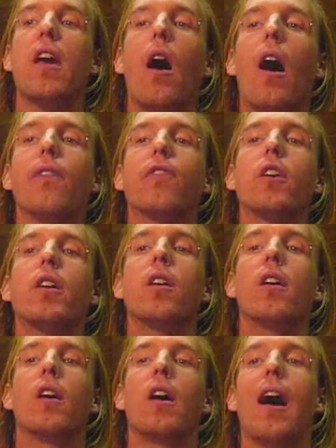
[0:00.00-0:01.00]
they offered
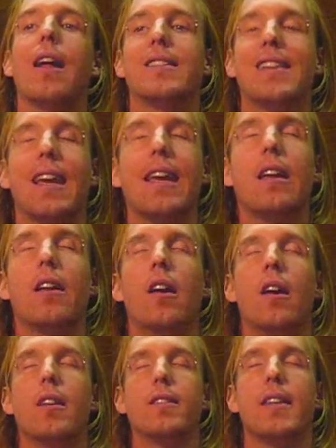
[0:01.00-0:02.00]
a ticket
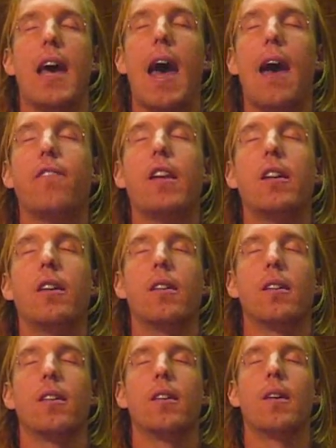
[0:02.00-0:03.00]
to heaven.
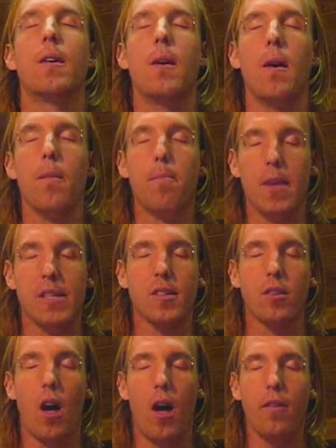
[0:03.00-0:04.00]

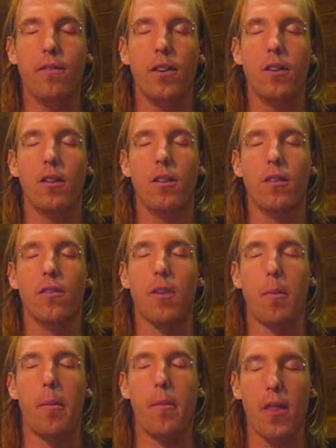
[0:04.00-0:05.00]
Miss Love,
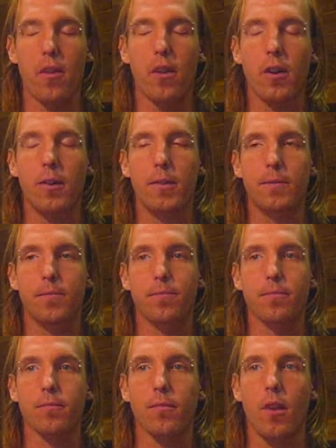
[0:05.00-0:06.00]
from a mother?
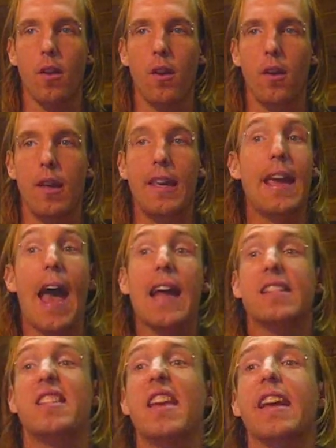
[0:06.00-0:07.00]
He
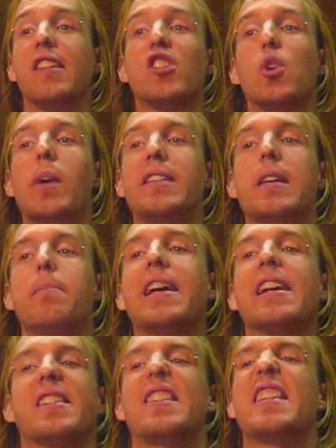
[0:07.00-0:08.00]
had to take it, so he did,
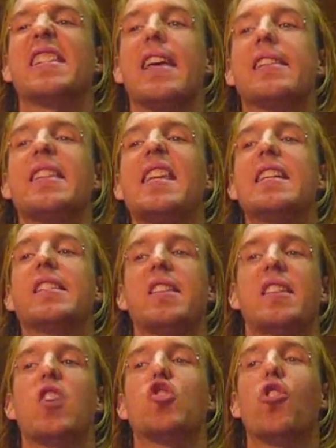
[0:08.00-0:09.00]
because necessity is
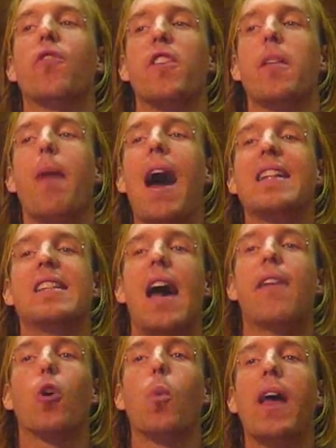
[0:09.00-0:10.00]
essential for the mind
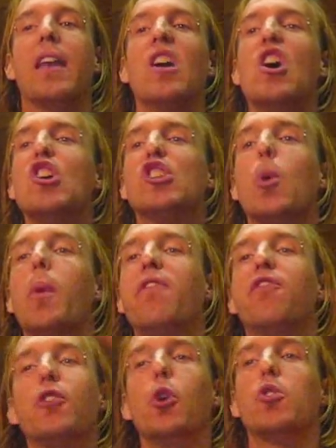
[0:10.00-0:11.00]
to ever win. So he
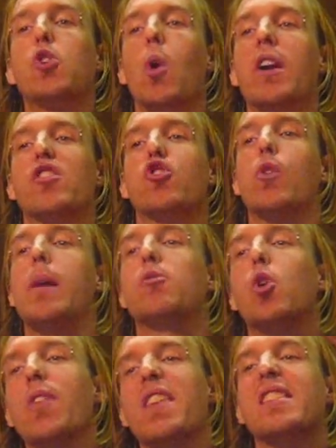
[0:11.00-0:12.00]
flew toward his dream,
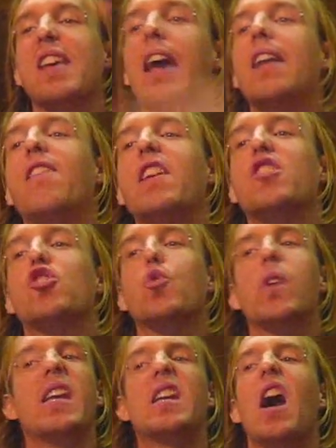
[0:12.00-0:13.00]
toward the sign of
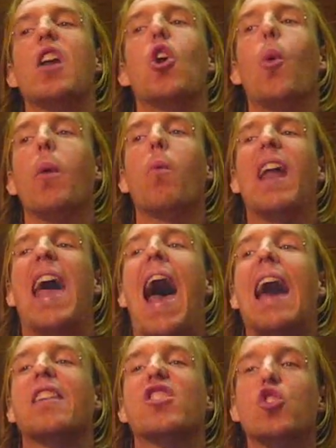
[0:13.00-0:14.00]
industry, and not knowing what it
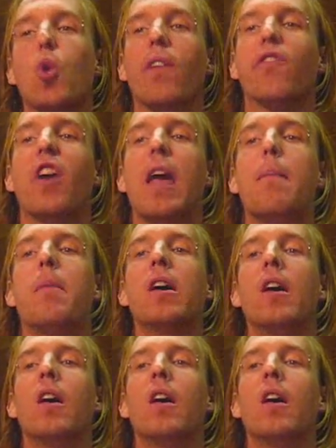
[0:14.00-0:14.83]
had in store for him,